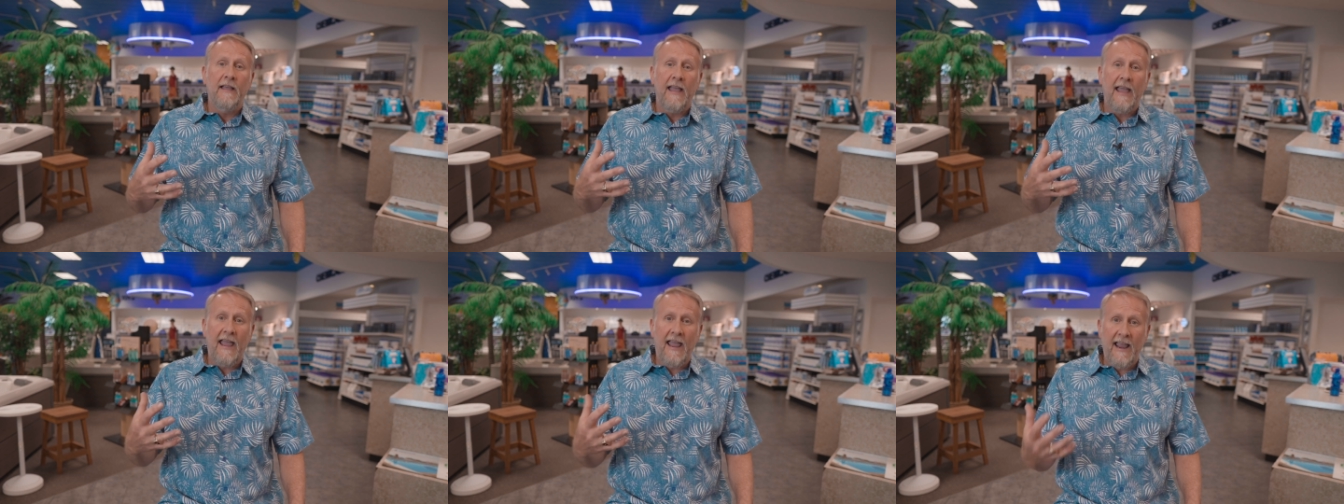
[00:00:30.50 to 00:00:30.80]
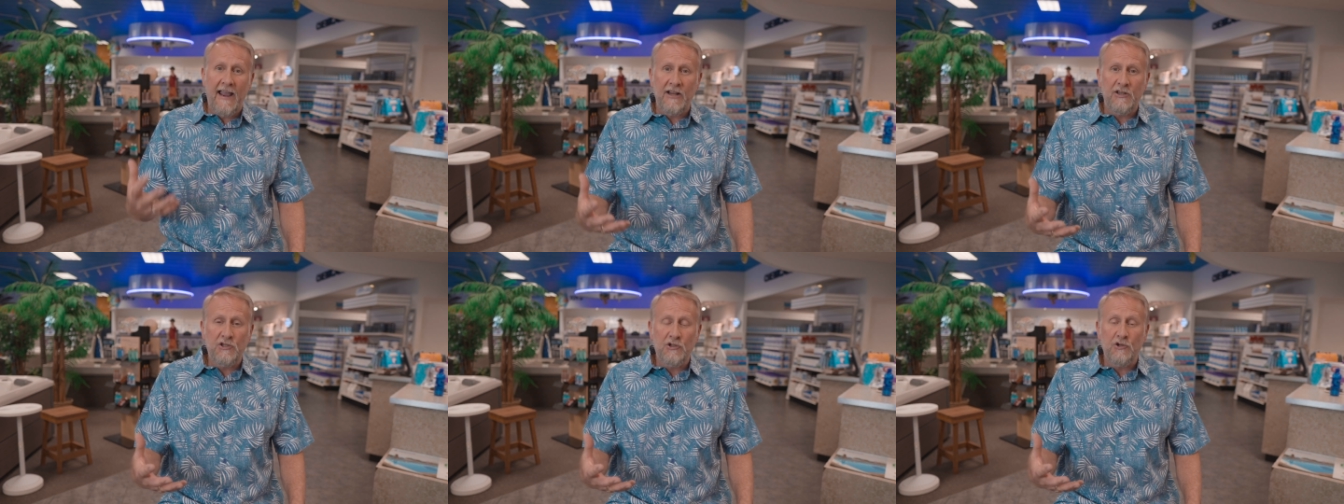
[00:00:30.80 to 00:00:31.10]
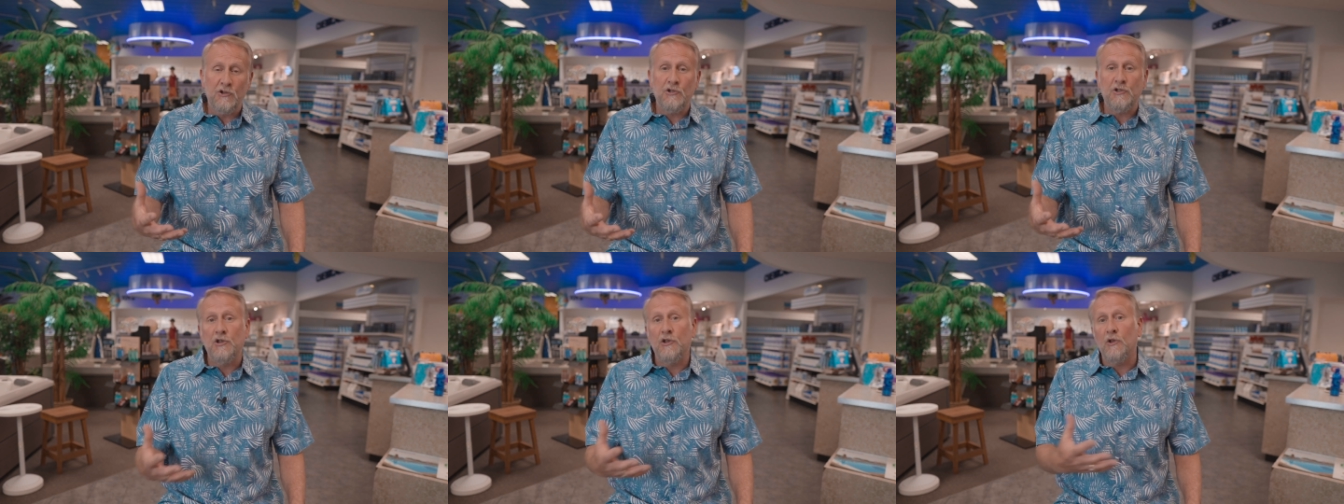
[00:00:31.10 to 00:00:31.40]

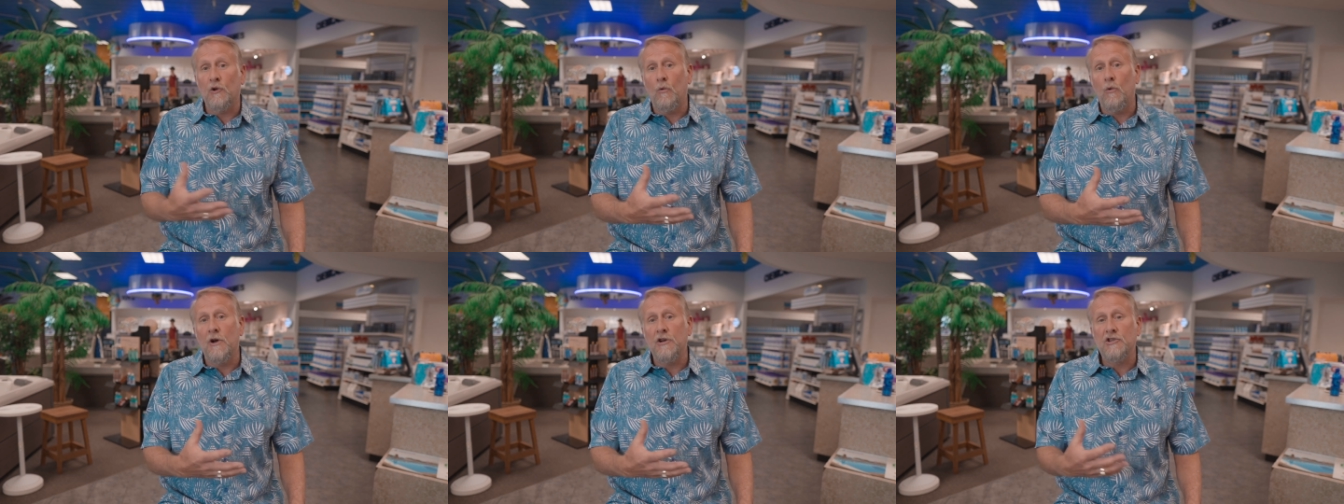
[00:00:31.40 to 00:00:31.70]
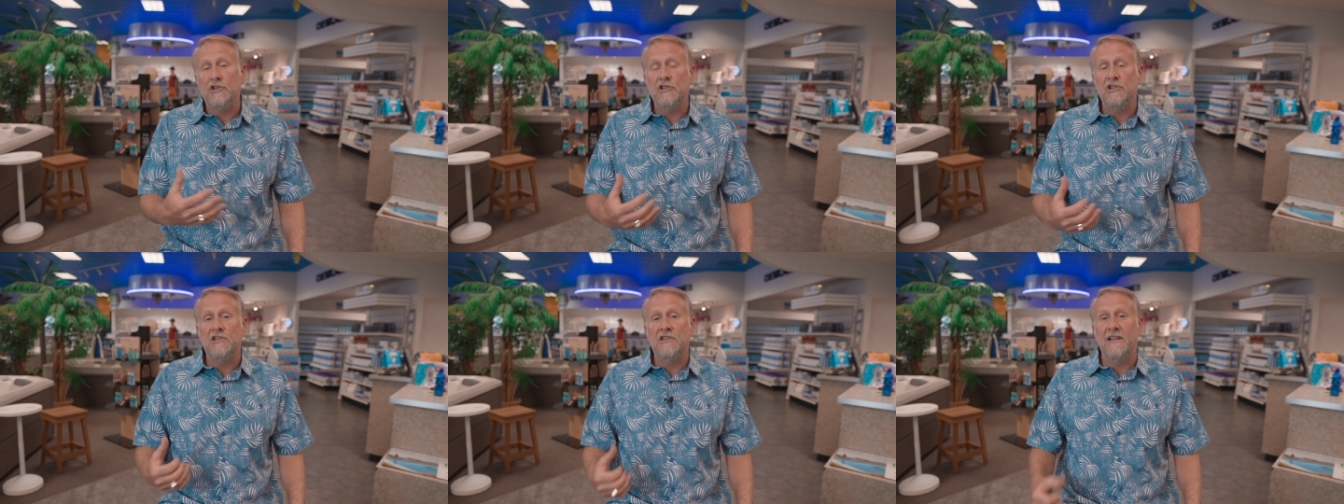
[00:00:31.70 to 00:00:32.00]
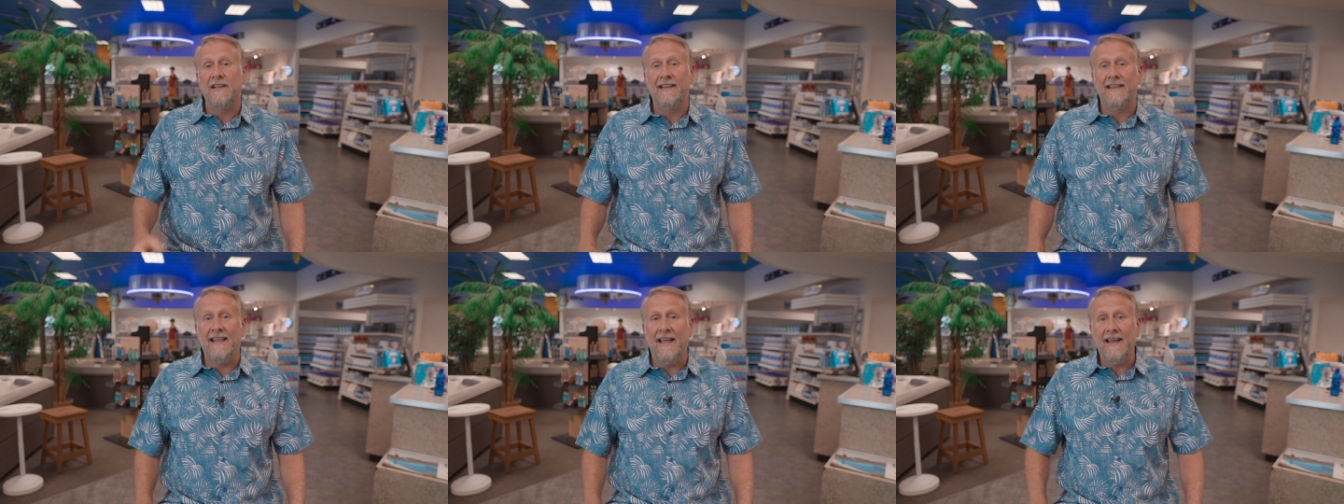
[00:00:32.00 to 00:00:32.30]
answers to the questions
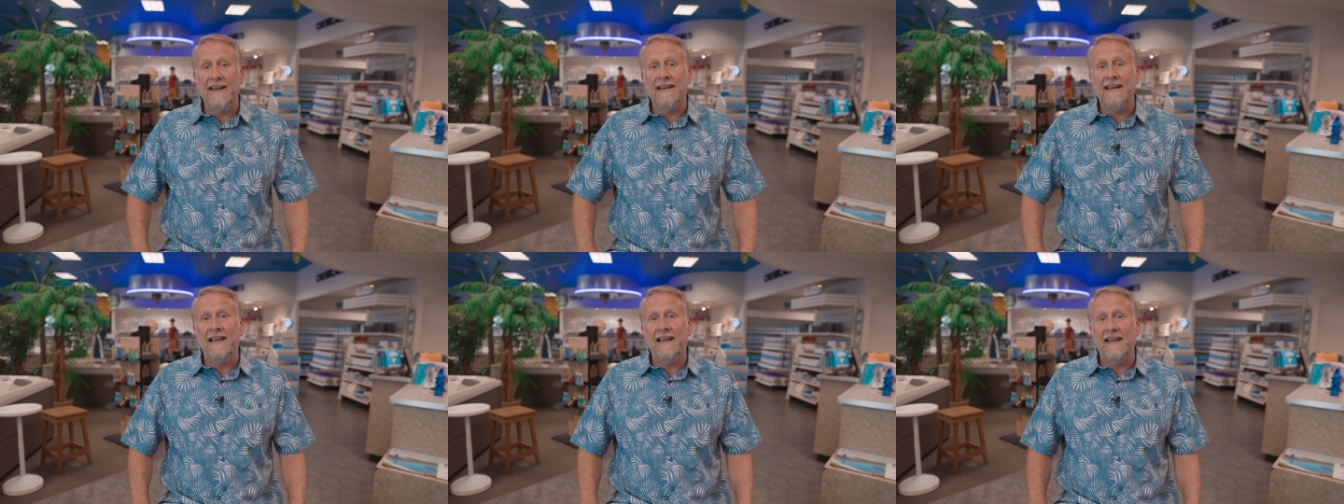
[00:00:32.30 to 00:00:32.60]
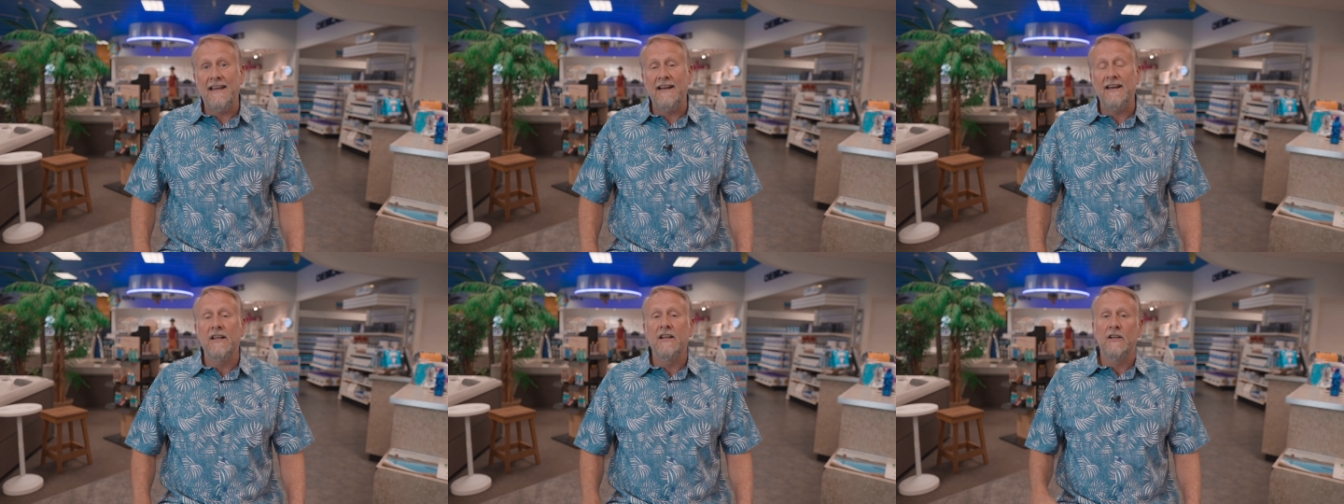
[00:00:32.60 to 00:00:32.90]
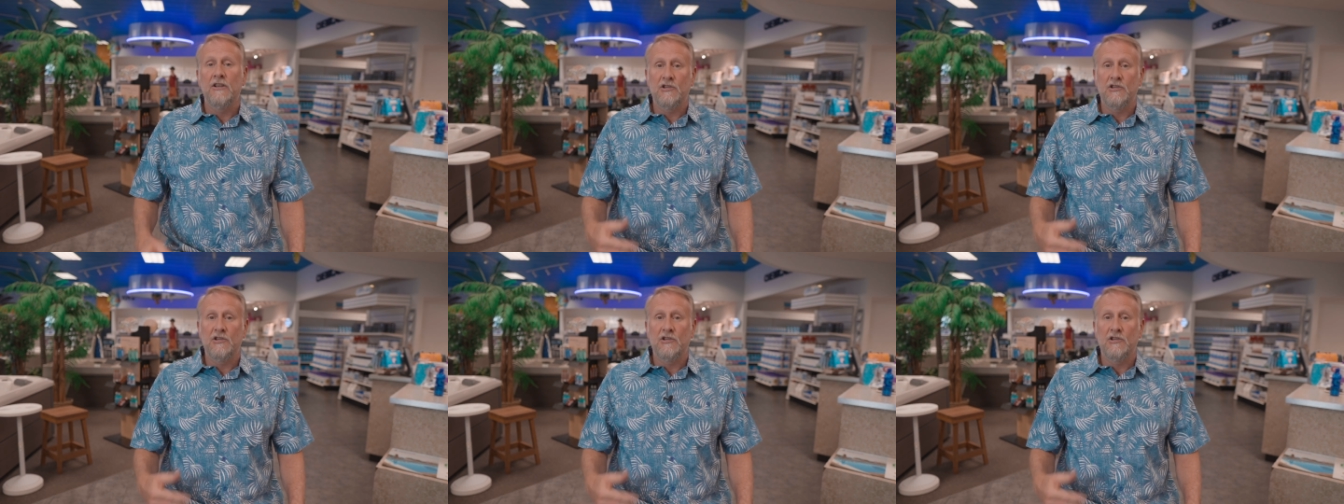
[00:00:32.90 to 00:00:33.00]
that they need